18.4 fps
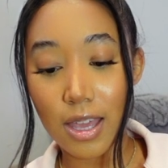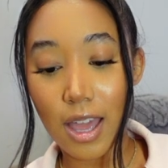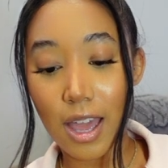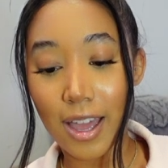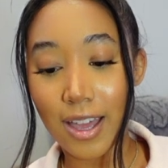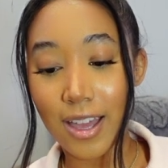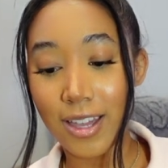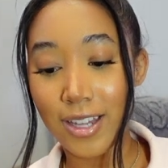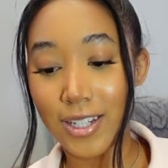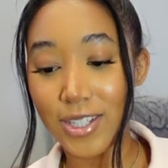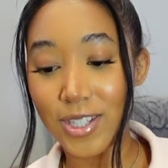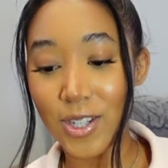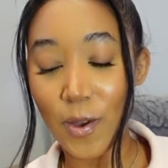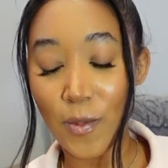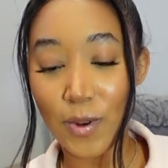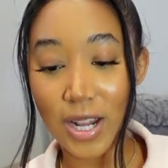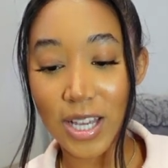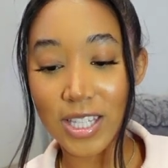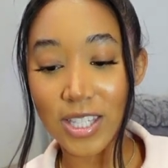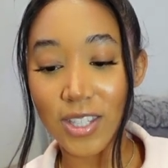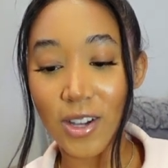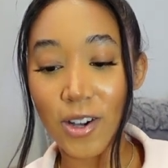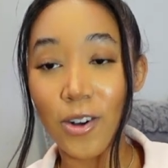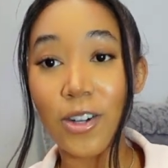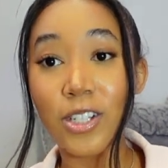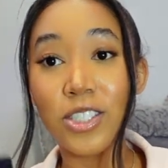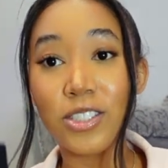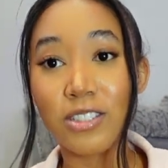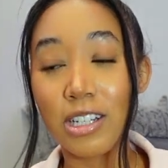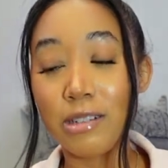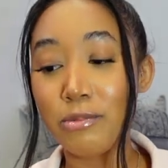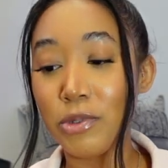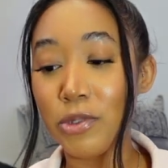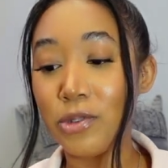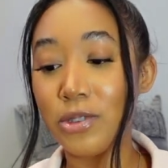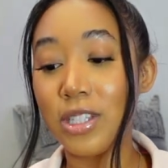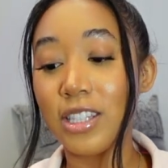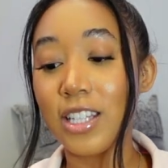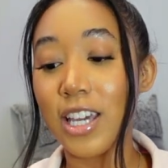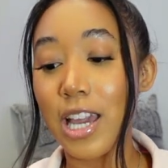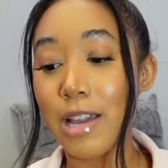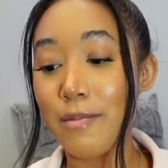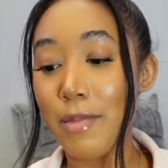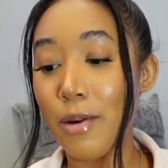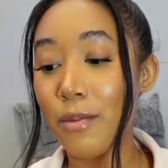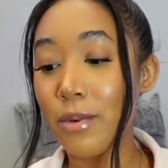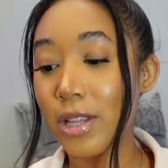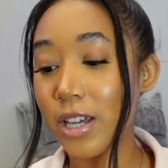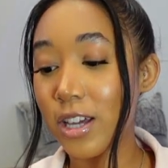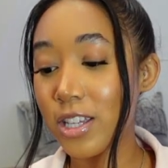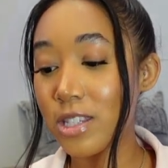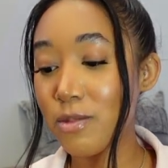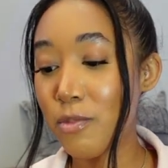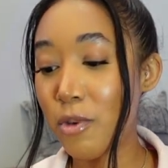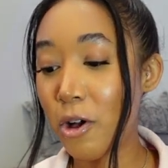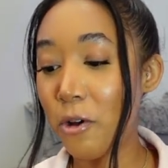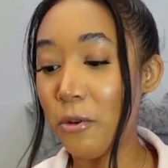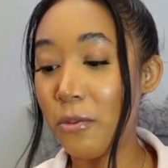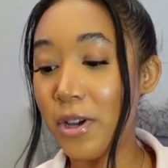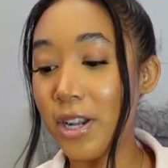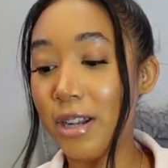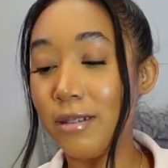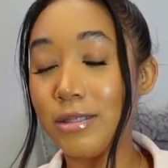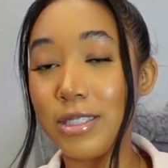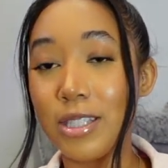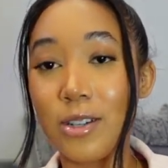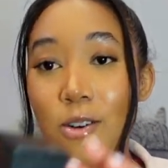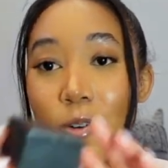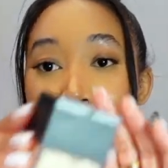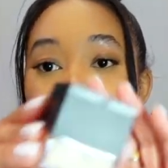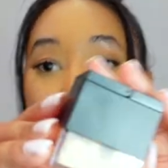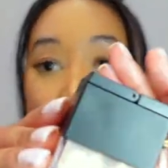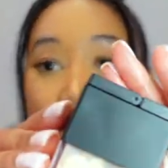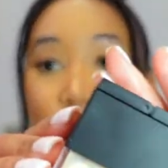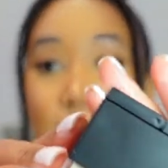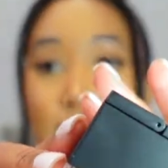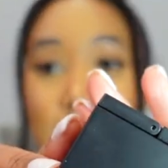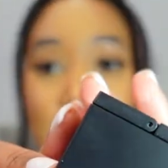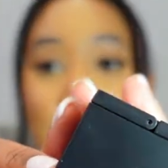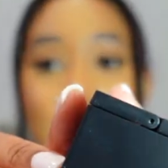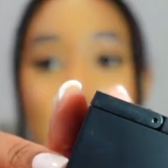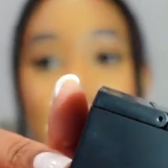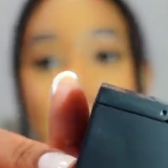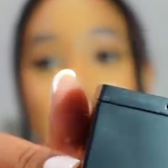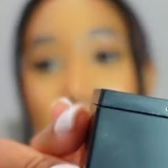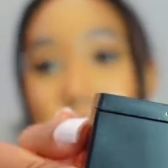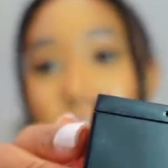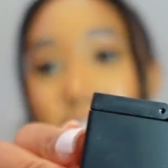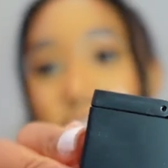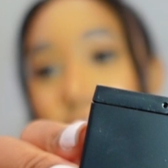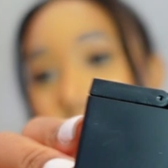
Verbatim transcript: and so when i saw on trend mood that they came out with like a small one i was like oh my god i need that